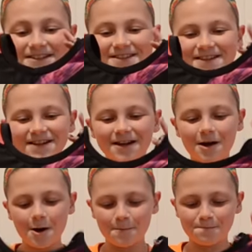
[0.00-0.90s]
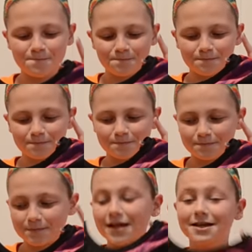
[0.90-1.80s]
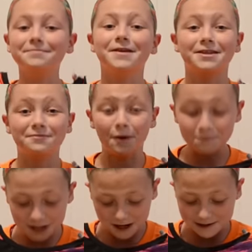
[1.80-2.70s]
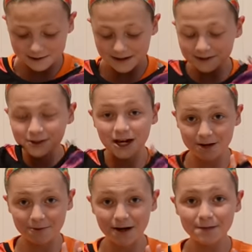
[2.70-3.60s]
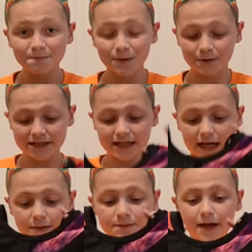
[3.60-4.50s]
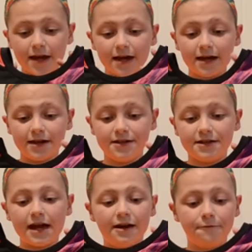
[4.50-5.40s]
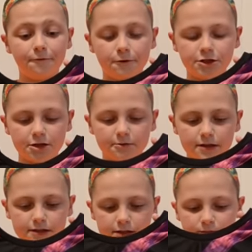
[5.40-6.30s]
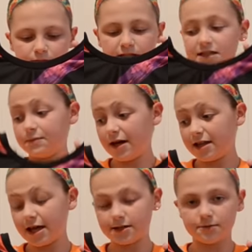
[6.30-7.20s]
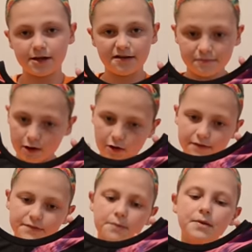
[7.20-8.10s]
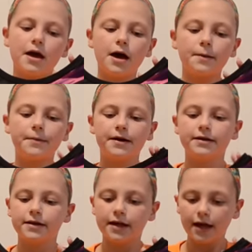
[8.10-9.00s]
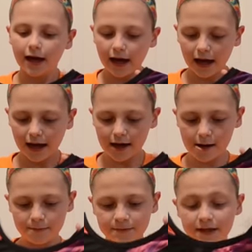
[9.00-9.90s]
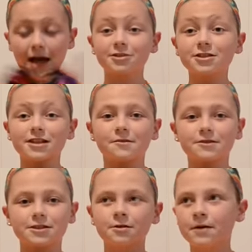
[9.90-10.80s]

just um it's from Jagwear, Jagwear once again and I have four Jagwears so this is my last one of all of them but um, I just love it so